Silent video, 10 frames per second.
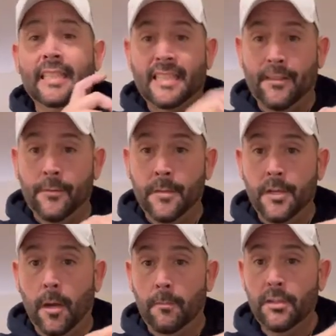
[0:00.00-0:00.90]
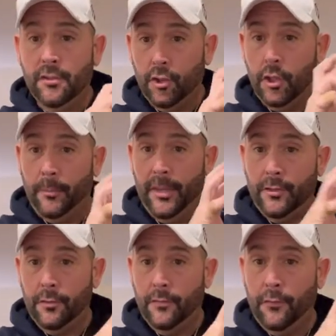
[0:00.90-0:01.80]
Give him the numbers, took a
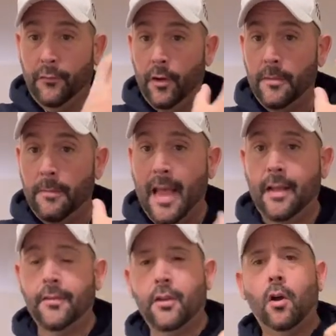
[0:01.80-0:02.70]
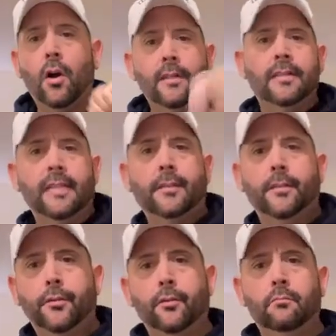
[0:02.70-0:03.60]
picture of the front and back of the card, and sent
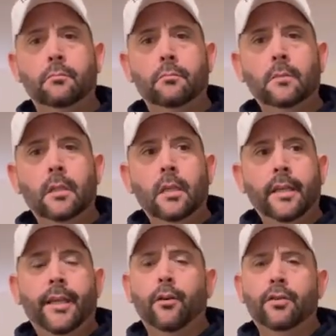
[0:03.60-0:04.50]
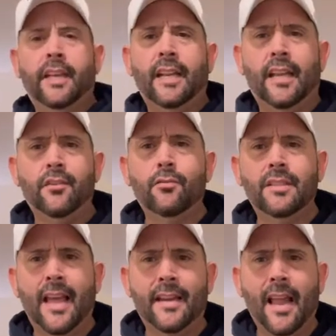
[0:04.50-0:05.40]
it to him. He goes, can I use
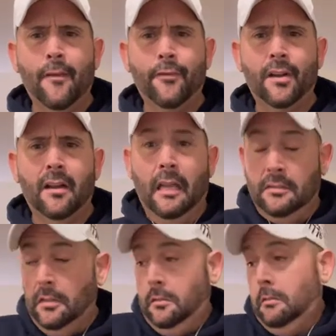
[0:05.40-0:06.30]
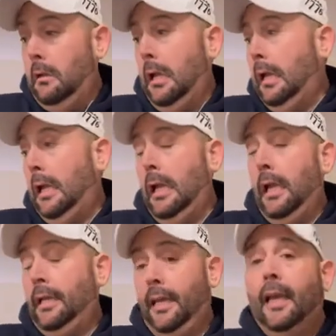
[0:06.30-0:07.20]
that in Africa? I says,
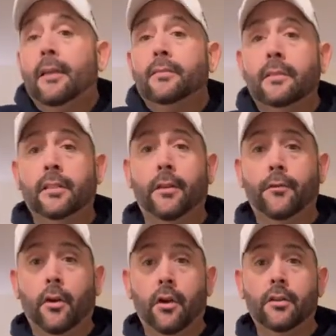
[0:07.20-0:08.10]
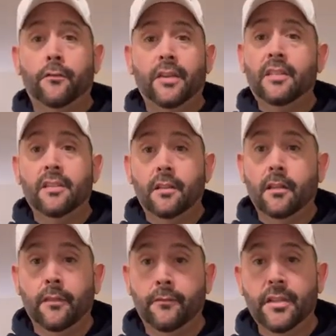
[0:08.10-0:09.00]
I guess his gift card,
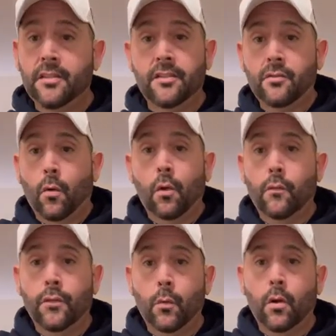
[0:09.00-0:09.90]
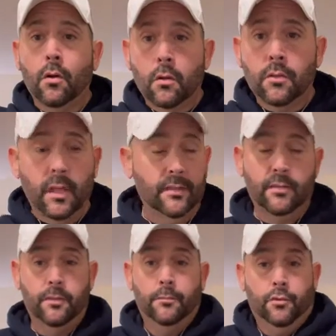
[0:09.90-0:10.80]
Visa, Visas all over the world. I
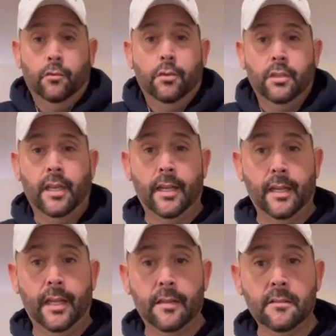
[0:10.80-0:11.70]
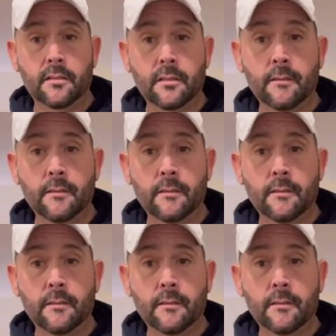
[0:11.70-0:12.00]
says, I'm sure you can. I guess.